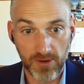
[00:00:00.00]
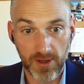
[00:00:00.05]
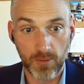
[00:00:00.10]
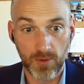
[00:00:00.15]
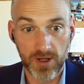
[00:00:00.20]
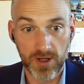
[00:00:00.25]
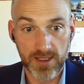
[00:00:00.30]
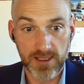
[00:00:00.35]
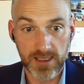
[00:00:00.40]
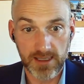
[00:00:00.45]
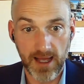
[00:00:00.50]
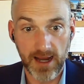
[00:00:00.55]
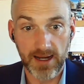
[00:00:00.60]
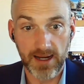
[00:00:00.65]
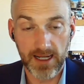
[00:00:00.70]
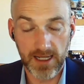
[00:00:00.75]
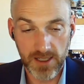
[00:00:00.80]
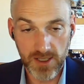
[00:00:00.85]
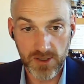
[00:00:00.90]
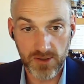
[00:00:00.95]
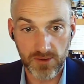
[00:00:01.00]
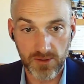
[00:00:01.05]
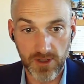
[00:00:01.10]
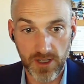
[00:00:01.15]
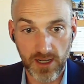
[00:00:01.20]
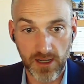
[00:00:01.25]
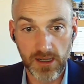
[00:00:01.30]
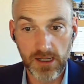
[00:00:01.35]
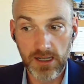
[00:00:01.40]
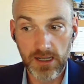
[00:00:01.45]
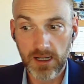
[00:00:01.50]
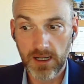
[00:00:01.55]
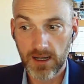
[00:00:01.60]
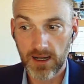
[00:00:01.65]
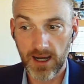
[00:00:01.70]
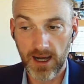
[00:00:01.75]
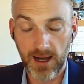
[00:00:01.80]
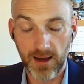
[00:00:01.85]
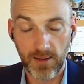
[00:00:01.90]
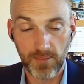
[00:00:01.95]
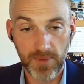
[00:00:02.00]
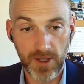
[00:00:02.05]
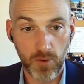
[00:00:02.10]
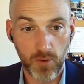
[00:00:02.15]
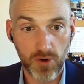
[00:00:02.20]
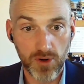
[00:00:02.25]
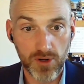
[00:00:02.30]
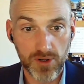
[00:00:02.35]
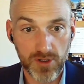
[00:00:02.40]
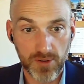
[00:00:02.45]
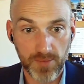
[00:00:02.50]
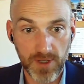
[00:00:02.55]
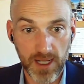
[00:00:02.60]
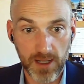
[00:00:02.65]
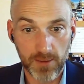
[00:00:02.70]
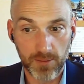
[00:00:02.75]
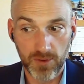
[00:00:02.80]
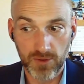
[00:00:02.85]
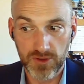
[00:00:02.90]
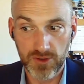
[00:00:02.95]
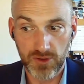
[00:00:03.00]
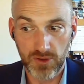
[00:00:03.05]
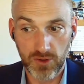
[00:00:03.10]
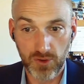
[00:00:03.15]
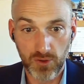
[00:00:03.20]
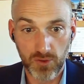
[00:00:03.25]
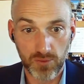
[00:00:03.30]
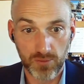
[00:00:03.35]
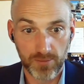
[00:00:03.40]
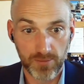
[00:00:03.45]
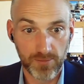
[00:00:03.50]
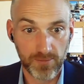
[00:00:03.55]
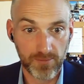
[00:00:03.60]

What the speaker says: They want to see that history in order to be able to